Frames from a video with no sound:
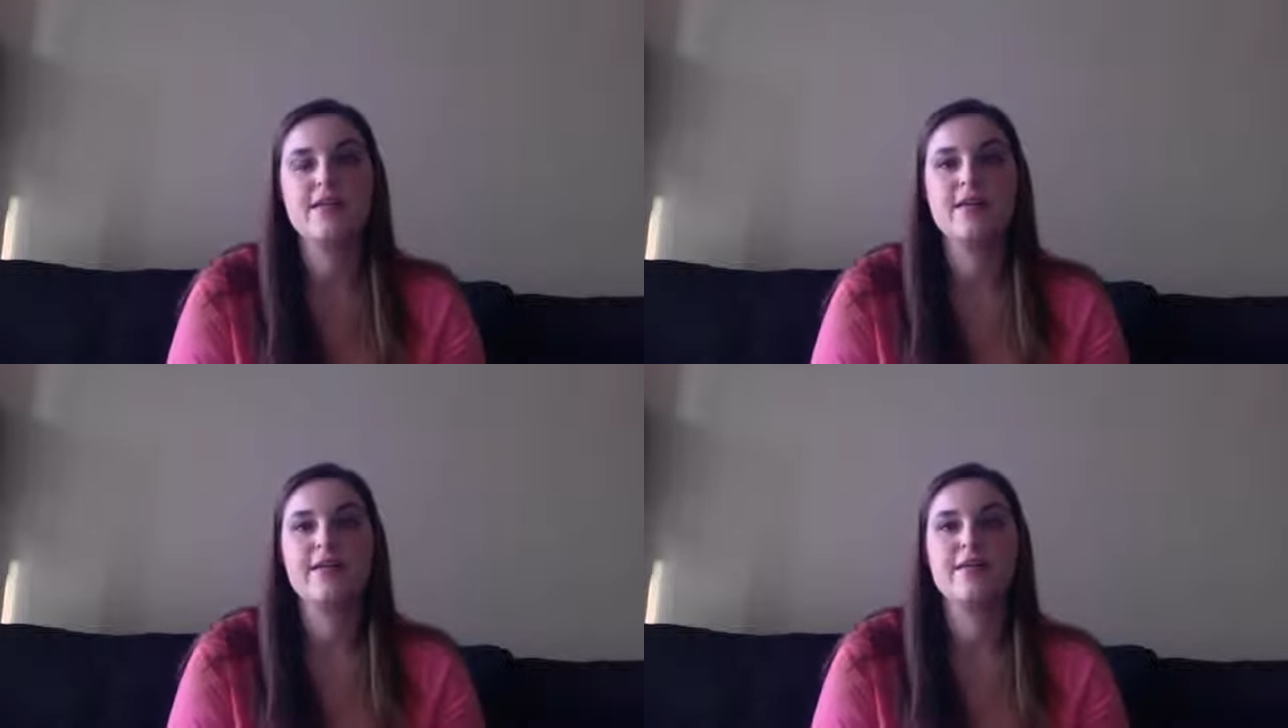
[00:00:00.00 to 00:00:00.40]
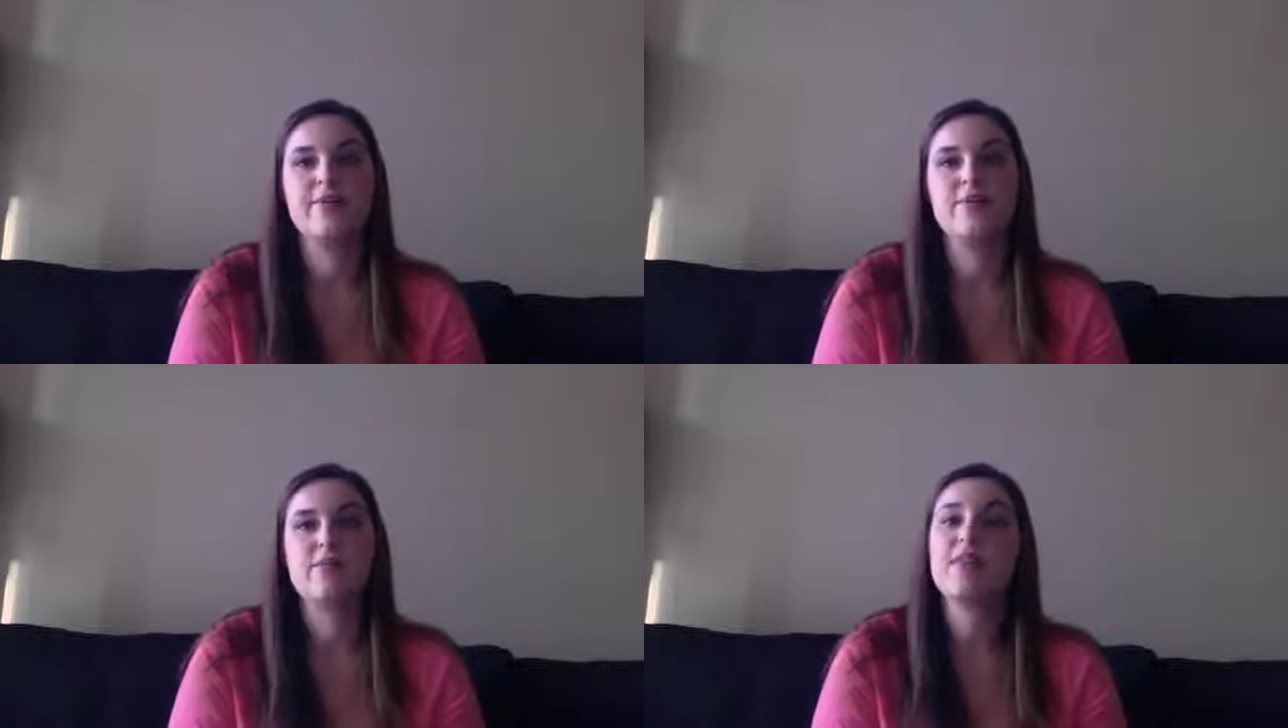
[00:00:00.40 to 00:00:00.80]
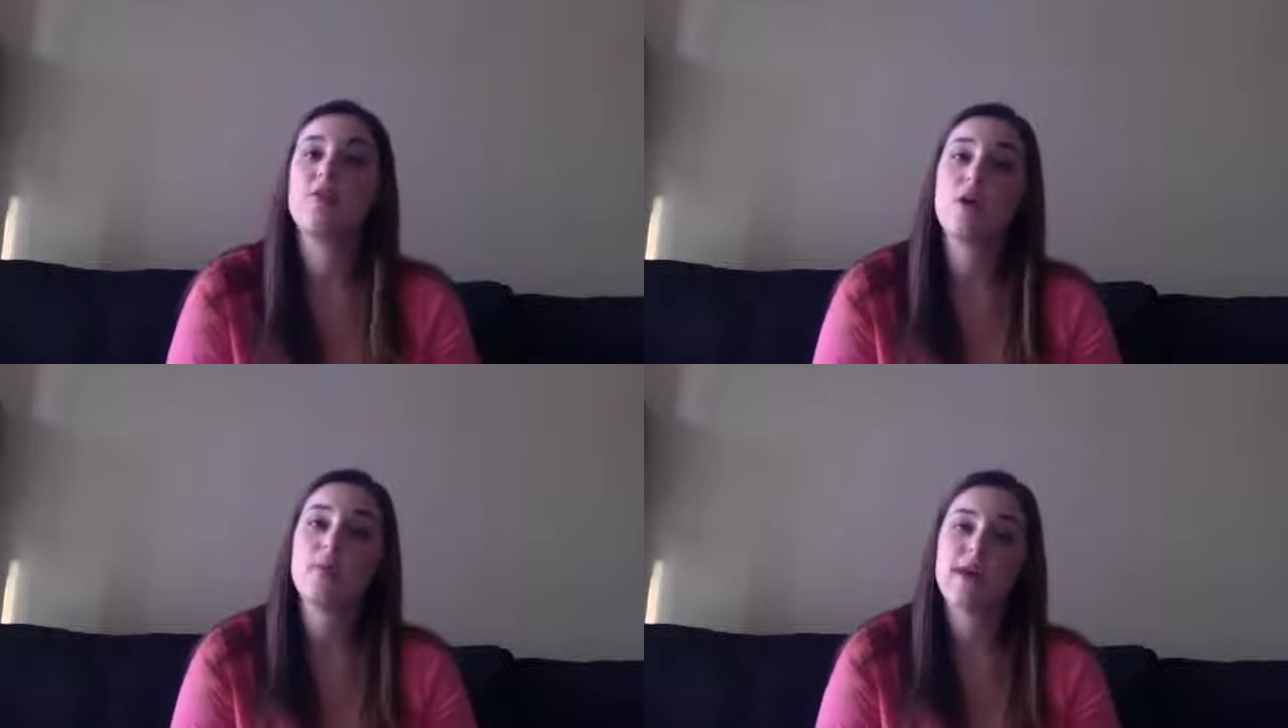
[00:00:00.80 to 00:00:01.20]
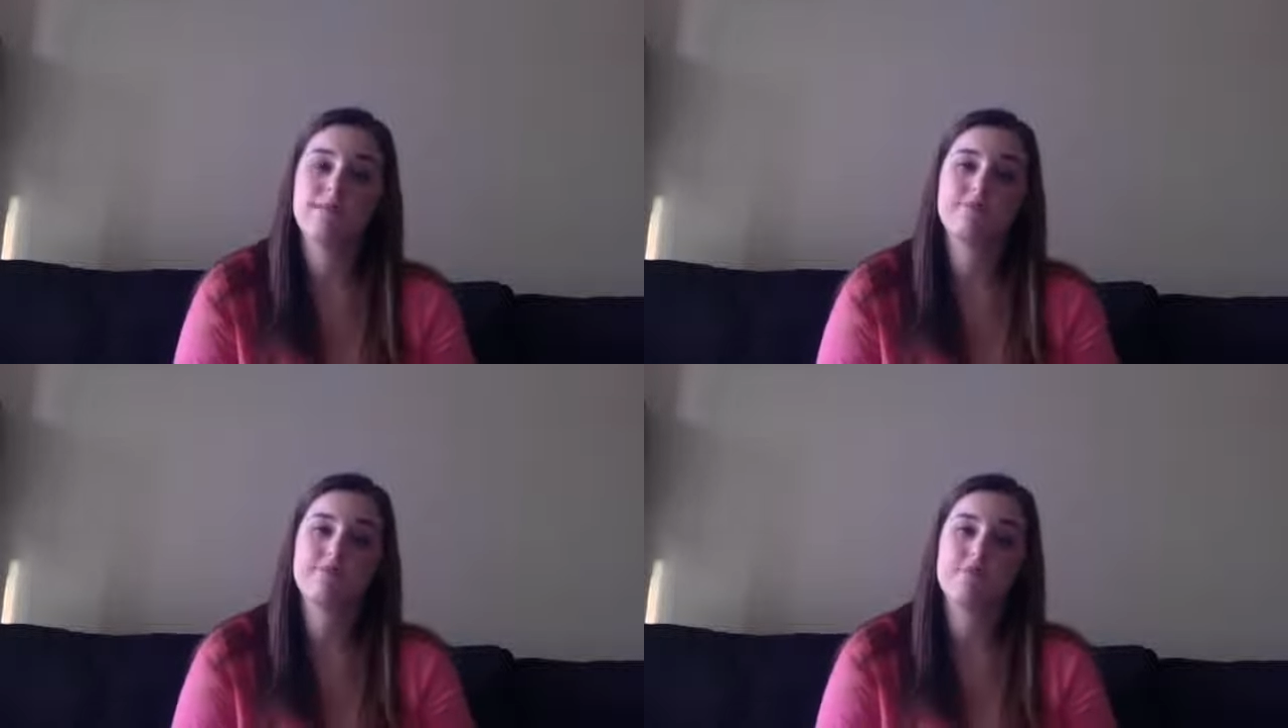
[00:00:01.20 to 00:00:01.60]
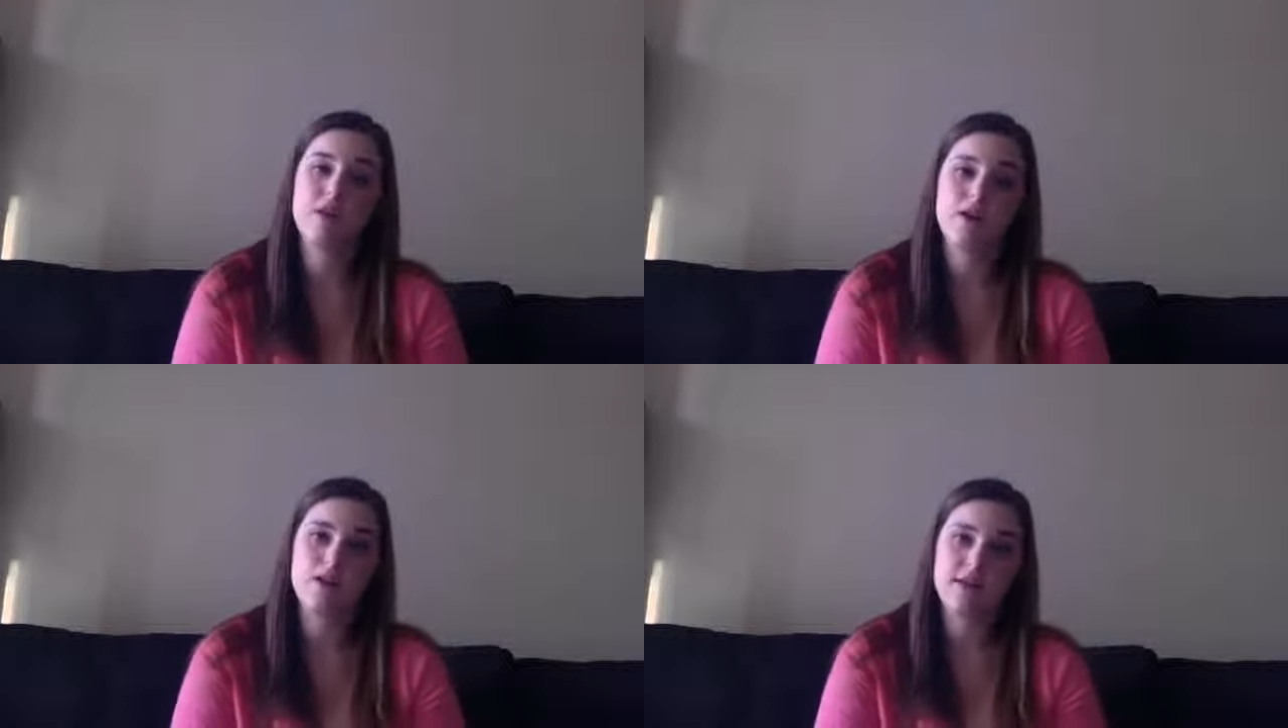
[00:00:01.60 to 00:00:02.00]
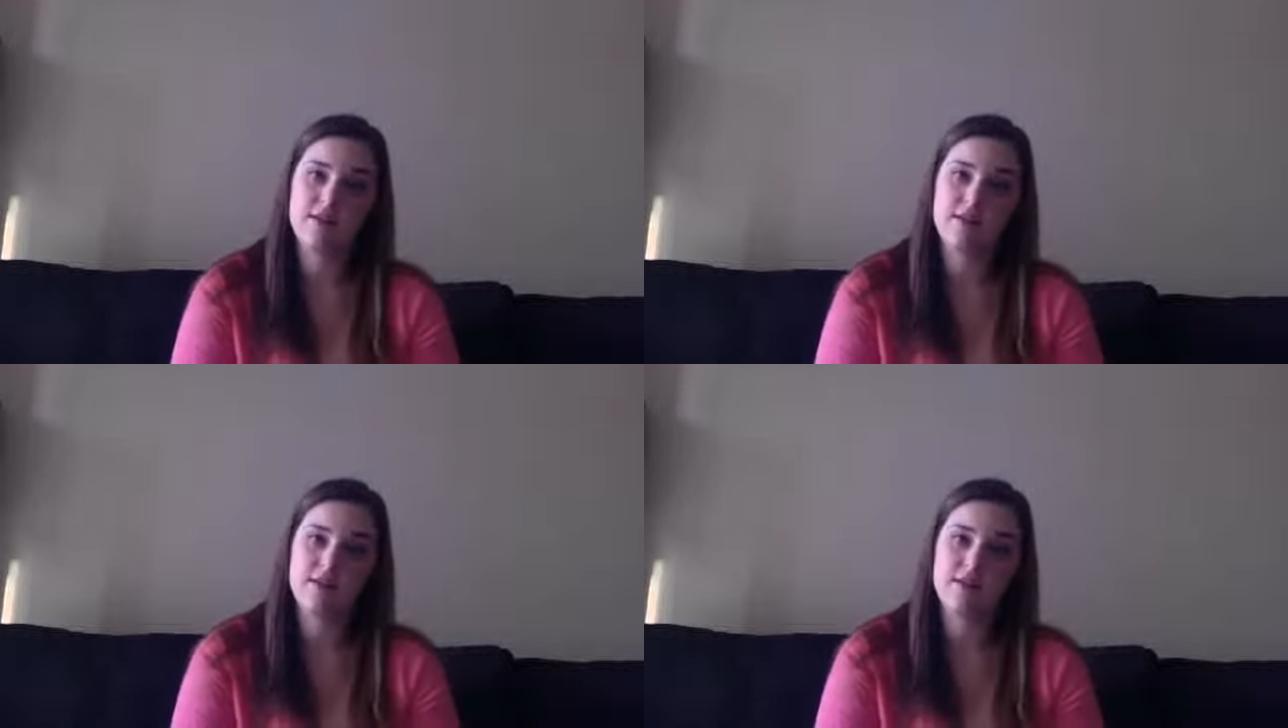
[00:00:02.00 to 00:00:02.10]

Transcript: Um, but they were all bad. All